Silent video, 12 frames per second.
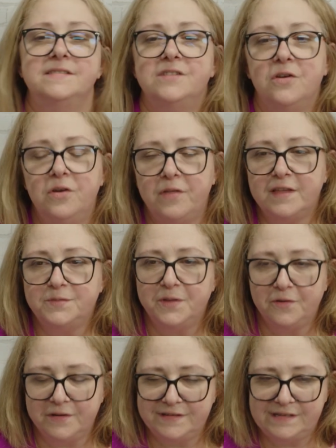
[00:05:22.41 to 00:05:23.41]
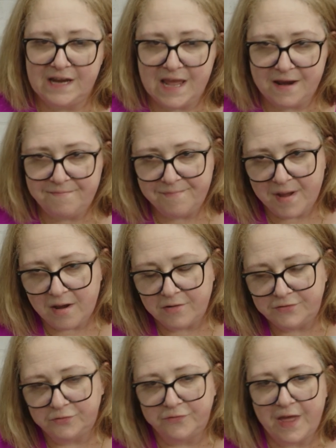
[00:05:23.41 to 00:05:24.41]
So that's with Christine O'Toole.